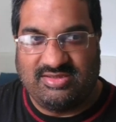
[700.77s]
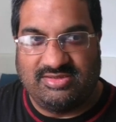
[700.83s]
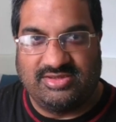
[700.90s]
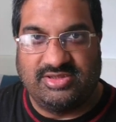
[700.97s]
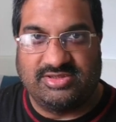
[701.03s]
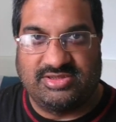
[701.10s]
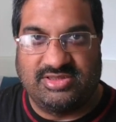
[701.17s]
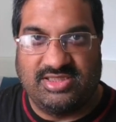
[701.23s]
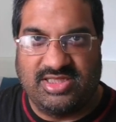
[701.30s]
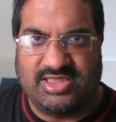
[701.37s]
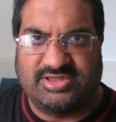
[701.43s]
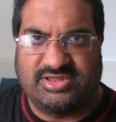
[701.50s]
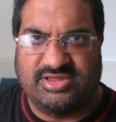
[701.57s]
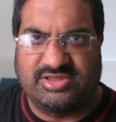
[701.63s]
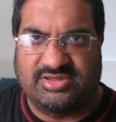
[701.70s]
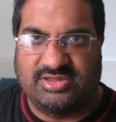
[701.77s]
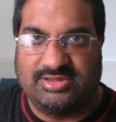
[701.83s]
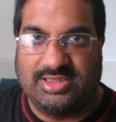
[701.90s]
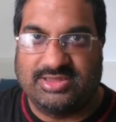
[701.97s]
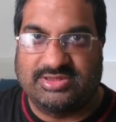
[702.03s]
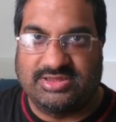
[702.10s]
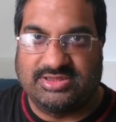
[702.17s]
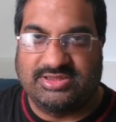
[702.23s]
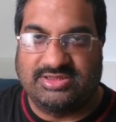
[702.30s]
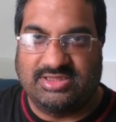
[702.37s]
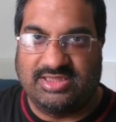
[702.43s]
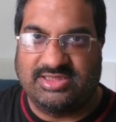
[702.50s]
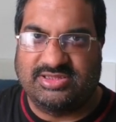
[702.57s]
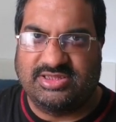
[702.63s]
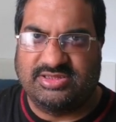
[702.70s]
Let's just
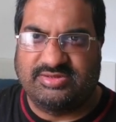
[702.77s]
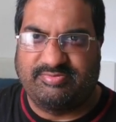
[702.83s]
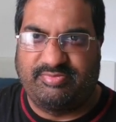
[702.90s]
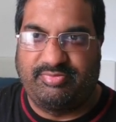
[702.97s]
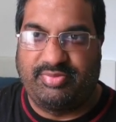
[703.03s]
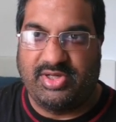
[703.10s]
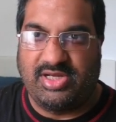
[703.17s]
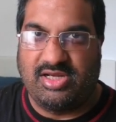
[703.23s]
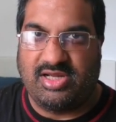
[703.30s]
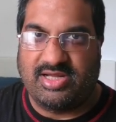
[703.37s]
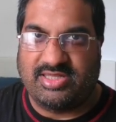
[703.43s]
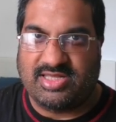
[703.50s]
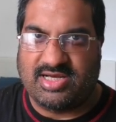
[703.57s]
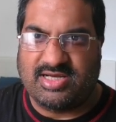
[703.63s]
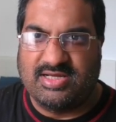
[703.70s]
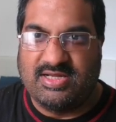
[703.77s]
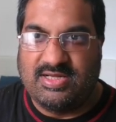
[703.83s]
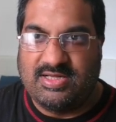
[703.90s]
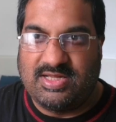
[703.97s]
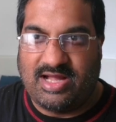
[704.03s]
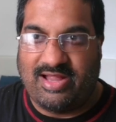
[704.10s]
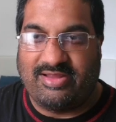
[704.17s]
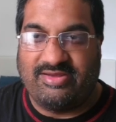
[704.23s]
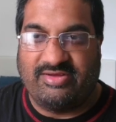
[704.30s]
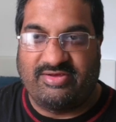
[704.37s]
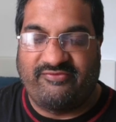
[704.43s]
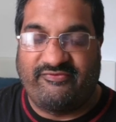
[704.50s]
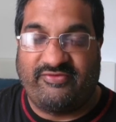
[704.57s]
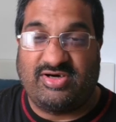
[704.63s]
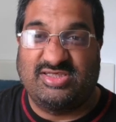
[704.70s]
put it like that. And as
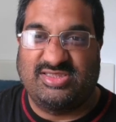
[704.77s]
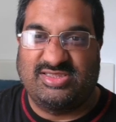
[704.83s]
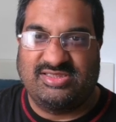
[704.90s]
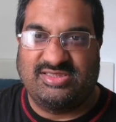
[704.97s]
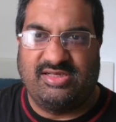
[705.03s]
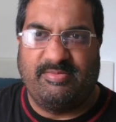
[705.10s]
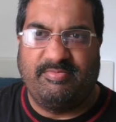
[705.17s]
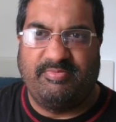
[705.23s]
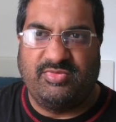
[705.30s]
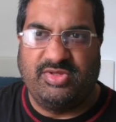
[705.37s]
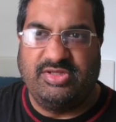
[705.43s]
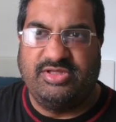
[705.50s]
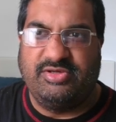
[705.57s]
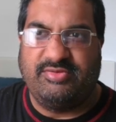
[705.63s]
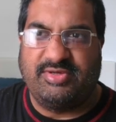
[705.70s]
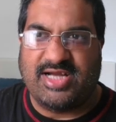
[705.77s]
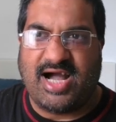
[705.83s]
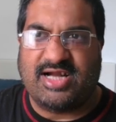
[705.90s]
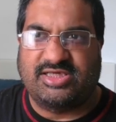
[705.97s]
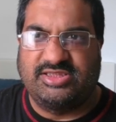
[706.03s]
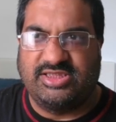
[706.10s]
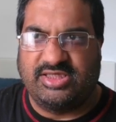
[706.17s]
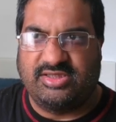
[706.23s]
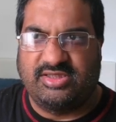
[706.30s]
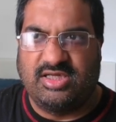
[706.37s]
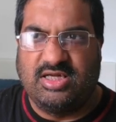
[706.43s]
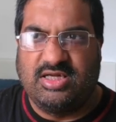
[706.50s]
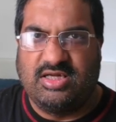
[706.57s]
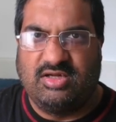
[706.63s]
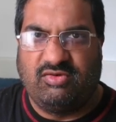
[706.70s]
far as doing acting,
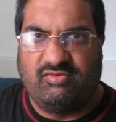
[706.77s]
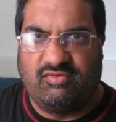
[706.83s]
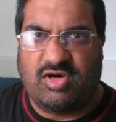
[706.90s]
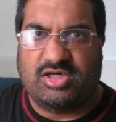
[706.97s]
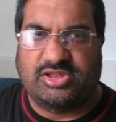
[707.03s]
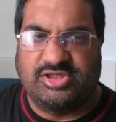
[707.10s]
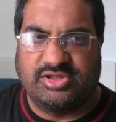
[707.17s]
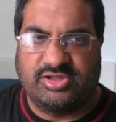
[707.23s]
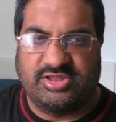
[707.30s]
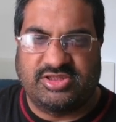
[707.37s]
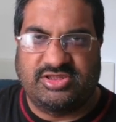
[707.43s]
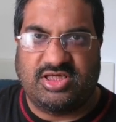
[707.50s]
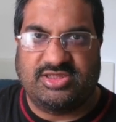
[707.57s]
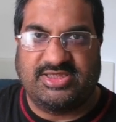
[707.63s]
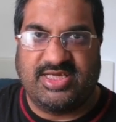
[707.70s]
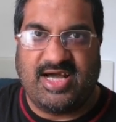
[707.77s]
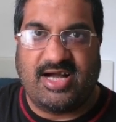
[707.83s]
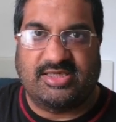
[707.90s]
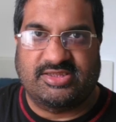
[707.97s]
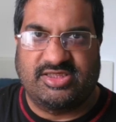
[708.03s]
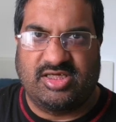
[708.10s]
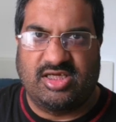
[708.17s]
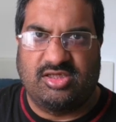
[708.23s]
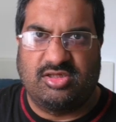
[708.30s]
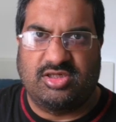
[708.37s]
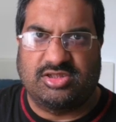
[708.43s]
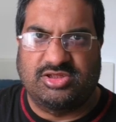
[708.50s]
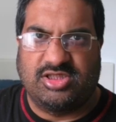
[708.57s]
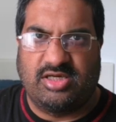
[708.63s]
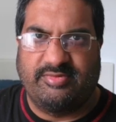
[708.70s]
Rock should have started acting a long
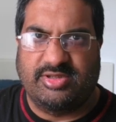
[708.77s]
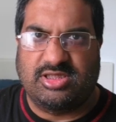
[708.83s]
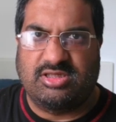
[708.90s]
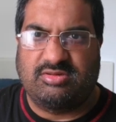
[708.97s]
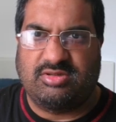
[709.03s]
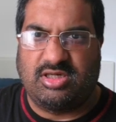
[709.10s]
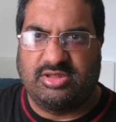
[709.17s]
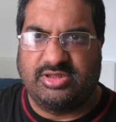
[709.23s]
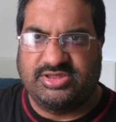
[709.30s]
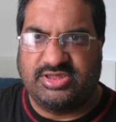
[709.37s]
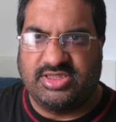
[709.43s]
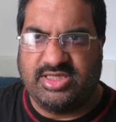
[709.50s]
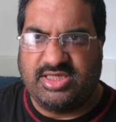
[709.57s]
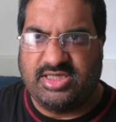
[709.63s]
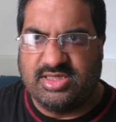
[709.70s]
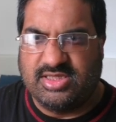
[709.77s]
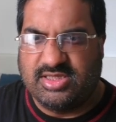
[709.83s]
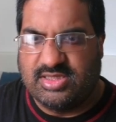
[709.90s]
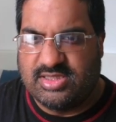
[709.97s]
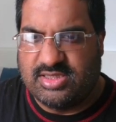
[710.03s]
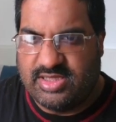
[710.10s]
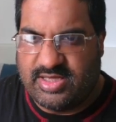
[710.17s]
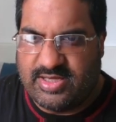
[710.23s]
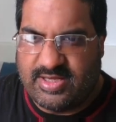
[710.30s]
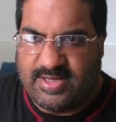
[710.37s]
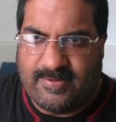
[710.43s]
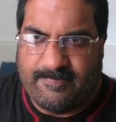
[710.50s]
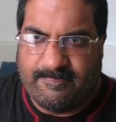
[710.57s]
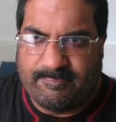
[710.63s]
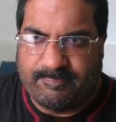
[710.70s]
time ago, honestly.
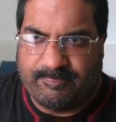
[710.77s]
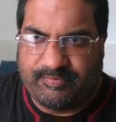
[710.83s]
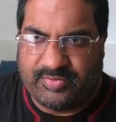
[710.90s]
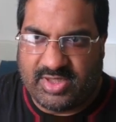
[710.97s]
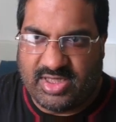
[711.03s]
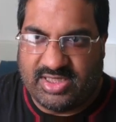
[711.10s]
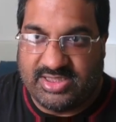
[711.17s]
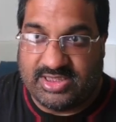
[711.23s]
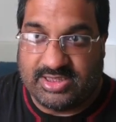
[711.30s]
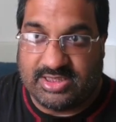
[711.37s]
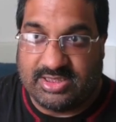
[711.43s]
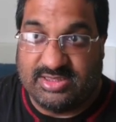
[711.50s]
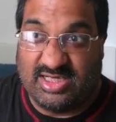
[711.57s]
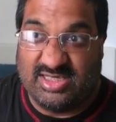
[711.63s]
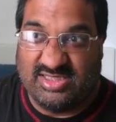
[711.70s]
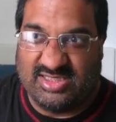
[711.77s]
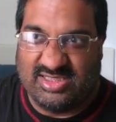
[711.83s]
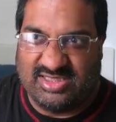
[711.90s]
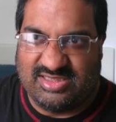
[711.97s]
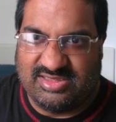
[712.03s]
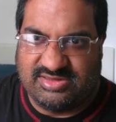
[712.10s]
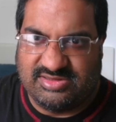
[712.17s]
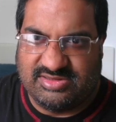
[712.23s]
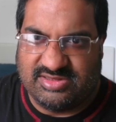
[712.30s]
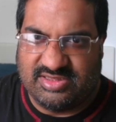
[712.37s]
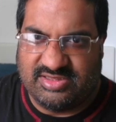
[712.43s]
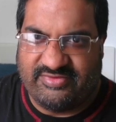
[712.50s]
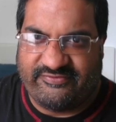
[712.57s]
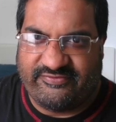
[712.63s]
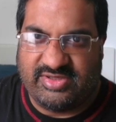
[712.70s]
And
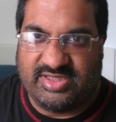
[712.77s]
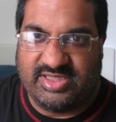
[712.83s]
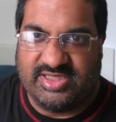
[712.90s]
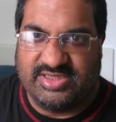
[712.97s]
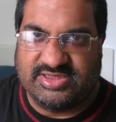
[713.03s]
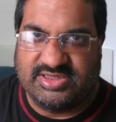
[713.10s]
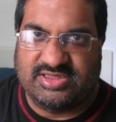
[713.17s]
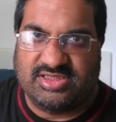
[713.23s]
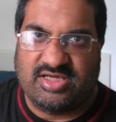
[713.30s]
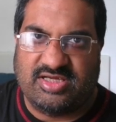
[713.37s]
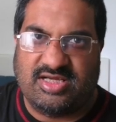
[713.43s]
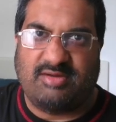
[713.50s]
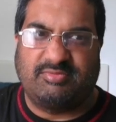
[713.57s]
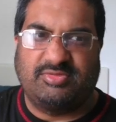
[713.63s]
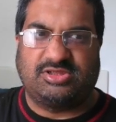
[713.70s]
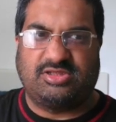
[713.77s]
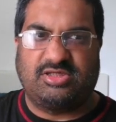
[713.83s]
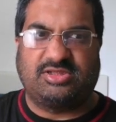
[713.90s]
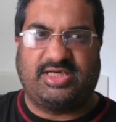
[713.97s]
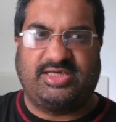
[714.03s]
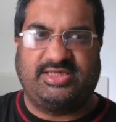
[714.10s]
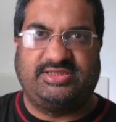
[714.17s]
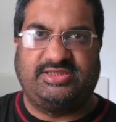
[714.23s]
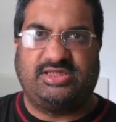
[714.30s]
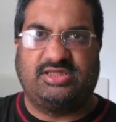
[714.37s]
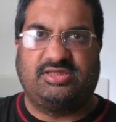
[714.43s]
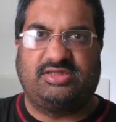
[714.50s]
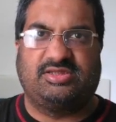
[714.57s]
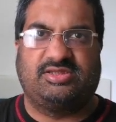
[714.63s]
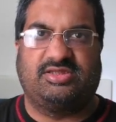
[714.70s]
the thing is, it's like, how much longer is he
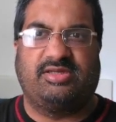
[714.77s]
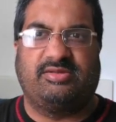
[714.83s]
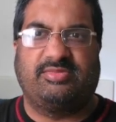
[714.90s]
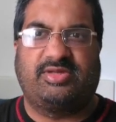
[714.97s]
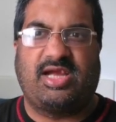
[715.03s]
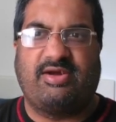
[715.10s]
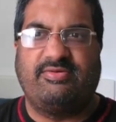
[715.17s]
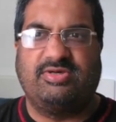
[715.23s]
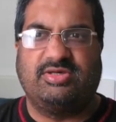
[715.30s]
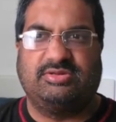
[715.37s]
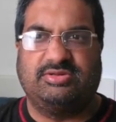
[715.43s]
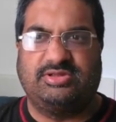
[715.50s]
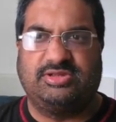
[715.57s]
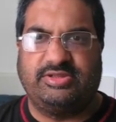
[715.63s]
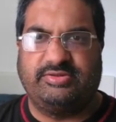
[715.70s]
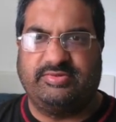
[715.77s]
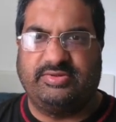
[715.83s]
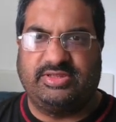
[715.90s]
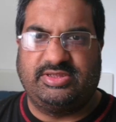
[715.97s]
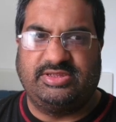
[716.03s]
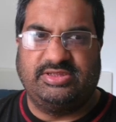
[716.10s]
gonna carry on doing